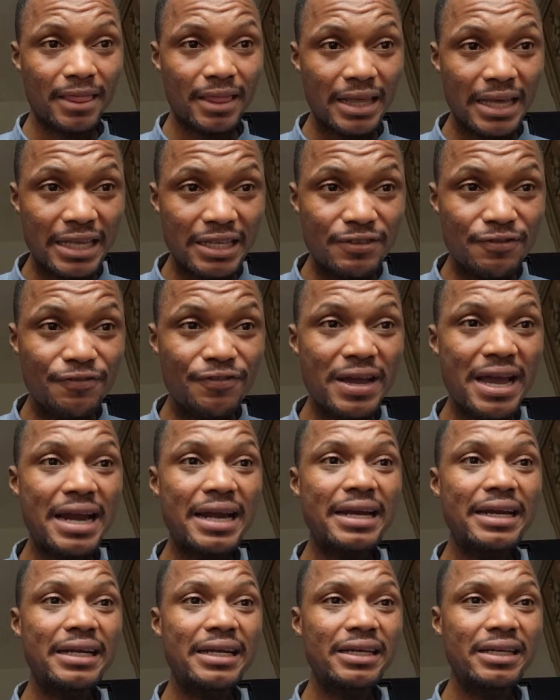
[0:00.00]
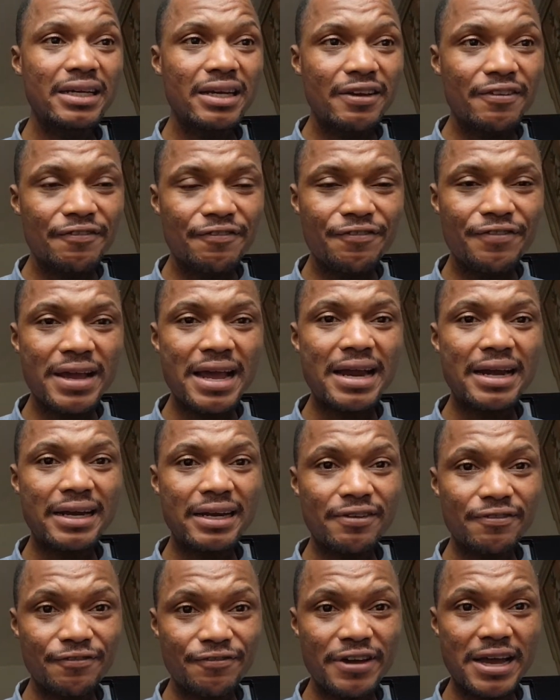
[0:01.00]
It's very,
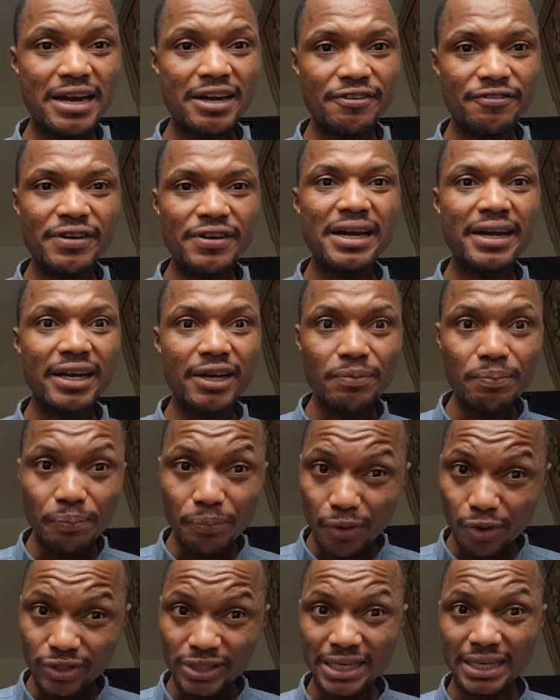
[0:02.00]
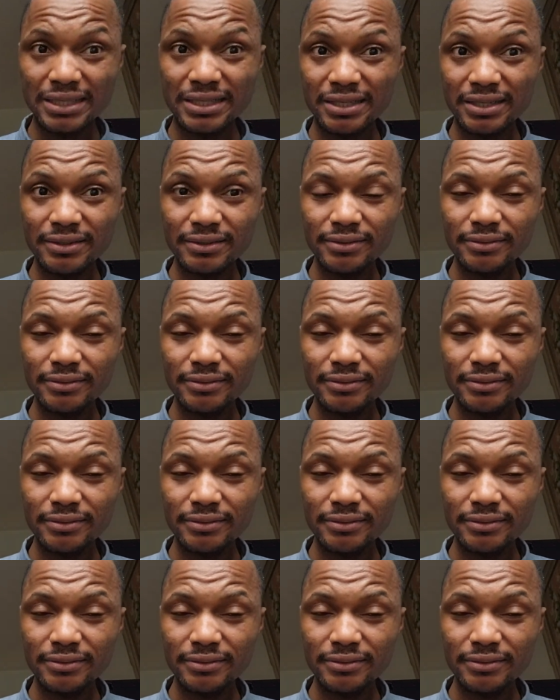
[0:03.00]
very, very, very important.